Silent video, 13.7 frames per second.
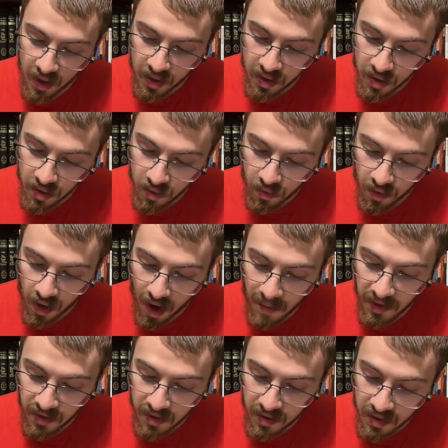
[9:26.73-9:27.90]
2
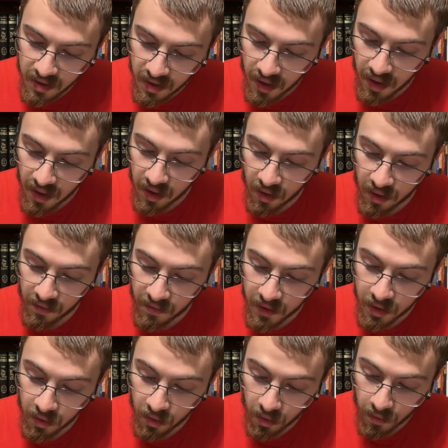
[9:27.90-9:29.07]
chronometers, an
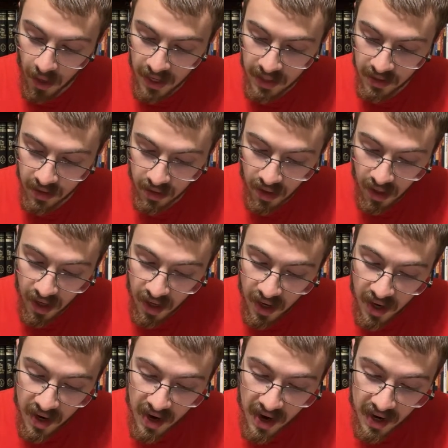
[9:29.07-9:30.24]
artificial horizon,
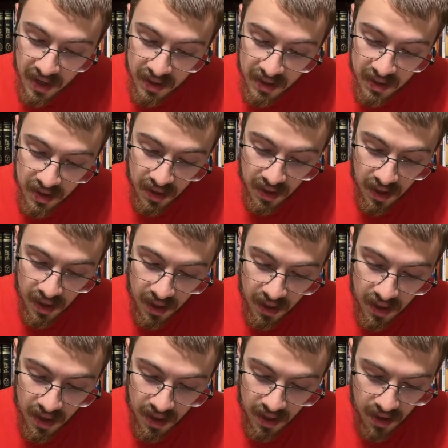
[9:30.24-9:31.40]
and
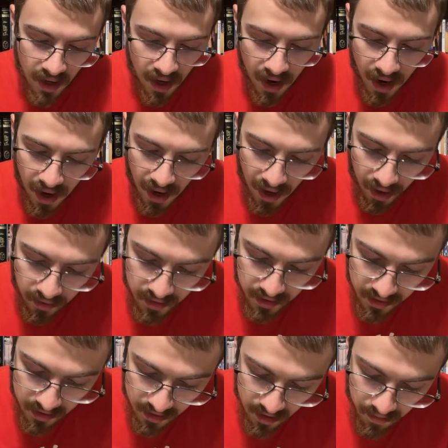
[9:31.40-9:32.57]
an
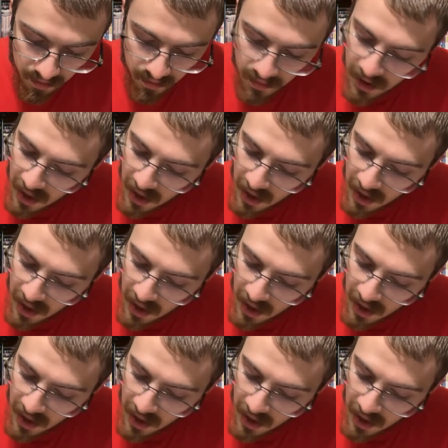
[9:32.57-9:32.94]
altizimuth.